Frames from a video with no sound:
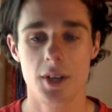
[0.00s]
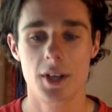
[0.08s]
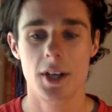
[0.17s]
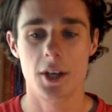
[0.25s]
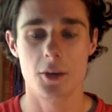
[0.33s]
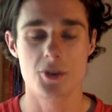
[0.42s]

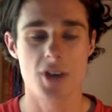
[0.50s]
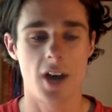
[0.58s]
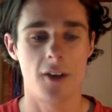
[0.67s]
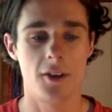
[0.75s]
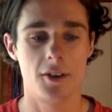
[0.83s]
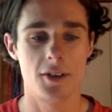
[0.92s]
He'll
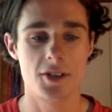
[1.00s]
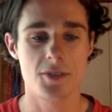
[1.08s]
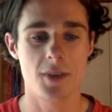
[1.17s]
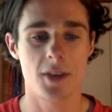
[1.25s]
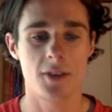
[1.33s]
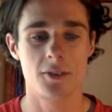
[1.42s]
tell you, and he's
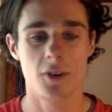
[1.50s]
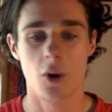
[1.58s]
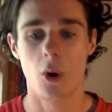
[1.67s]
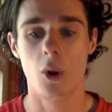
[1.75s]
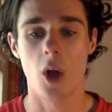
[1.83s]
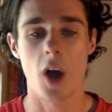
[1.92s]
been
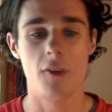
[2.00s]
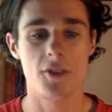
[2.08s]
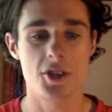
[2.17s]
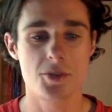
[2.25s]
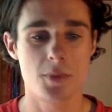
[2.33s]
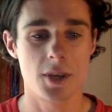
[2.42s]
all over
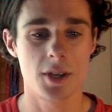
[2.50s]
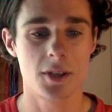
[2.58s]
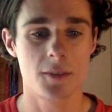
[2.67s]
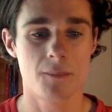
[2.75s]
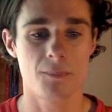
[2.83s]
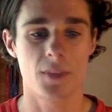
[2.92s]
this
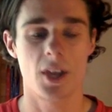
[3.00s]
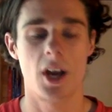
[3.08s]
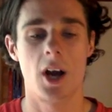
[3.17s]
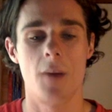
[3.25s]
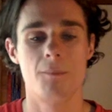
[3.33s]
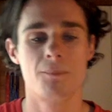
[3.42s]
pick.
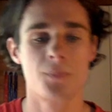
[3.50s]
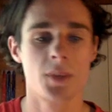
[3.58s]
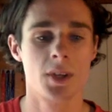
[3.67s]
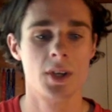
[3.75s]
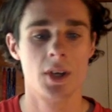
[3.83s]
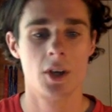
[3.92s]

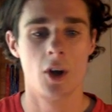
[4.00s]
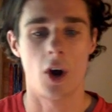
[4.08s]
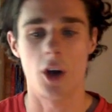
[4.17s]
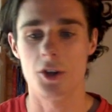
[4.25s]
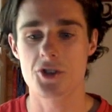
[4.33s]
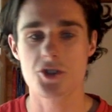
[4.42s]

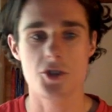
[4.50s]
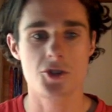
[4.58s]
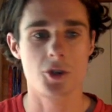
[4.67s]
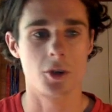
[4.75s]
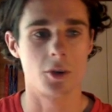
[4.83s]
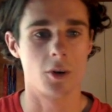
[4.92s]
I listen
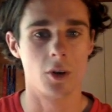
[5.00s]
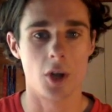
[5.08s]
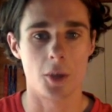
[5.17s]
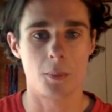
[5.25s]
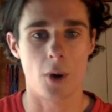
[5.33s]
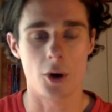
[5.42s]
to a
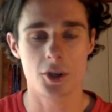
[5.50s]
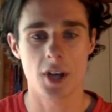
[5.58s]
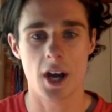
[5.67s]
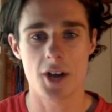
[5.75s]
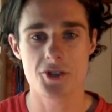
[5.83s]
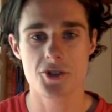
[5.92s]
lot of
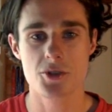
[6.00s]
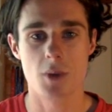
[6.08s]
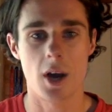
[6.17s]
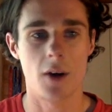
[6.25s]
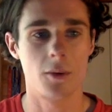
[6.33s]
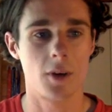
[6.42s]
podcasts as
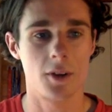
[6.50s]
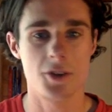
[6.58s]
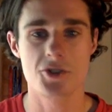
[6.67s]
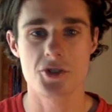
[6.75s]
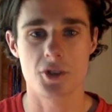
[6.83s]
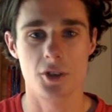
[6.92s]
well. I
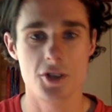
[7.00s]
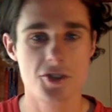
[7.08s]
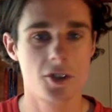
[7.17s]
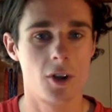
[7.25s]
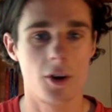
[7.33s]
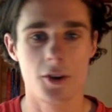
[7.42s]
listen to
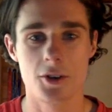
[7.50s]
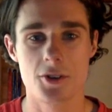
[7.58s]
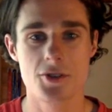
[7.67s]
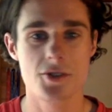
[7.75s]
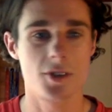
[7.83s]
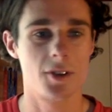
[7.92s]
List
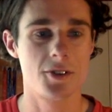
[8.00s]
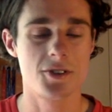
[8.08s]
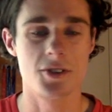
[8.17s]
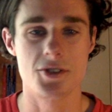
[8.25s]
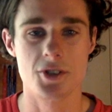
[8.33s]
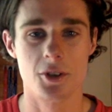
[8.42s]
Cloggers. I
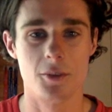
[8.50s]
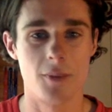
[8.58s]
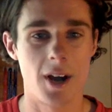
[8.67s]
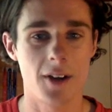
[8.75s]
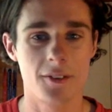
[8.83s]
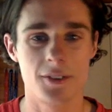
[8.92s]
listen to Dylan
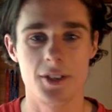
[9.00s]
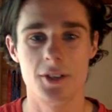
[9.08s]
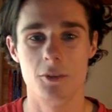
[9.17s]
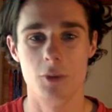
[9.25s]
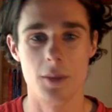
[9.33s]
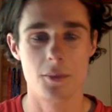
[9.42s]
Buckley
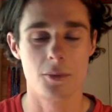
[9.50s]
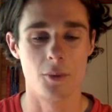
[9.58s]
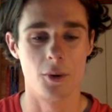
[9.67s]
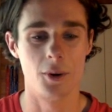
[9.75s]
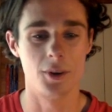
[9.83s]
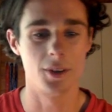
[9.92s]
rip
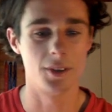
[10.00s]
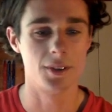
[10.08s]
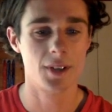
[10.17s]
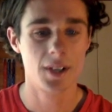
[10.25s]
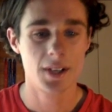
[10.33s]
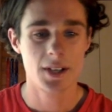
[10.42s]
through it, and
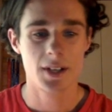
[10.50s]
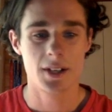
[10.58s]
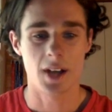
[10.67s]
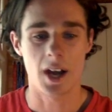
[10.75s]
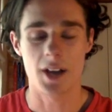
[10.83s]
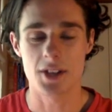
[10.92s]

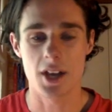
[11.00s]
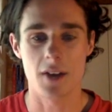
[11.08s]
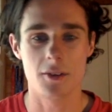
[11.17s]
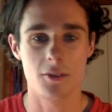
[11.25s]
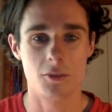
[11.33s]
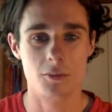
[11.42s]

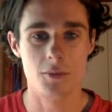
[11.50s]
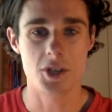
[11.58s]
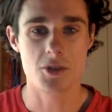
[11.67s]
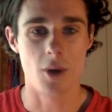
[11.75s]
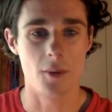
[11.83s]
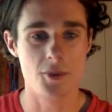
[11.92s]
yeah,
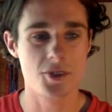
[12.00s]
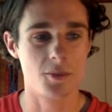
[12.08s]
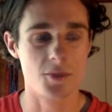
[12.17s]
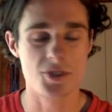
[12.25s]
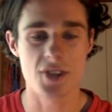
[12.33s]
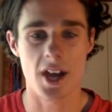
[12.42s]
Mitch Robinson
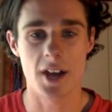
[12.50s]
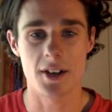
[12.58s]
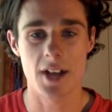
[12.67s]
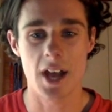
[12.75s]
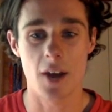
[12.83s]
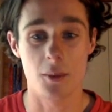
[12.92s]
was saying
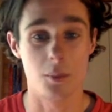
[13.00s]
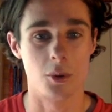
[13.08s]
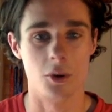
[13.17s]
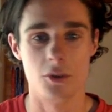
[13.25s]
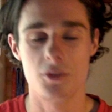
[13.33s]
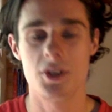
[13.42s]
how
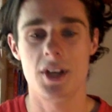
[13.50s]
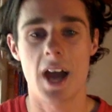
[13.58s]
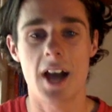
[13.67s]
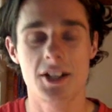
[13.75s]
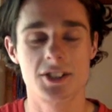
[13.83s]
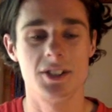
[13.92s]
improved he
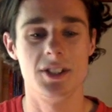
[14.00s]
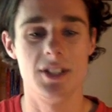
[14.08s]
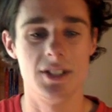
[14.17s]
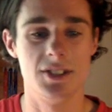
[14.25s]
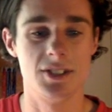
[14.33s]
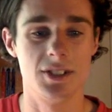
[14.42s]

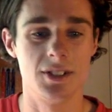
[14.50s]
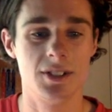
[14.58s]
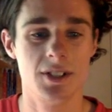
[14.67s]
actually is, and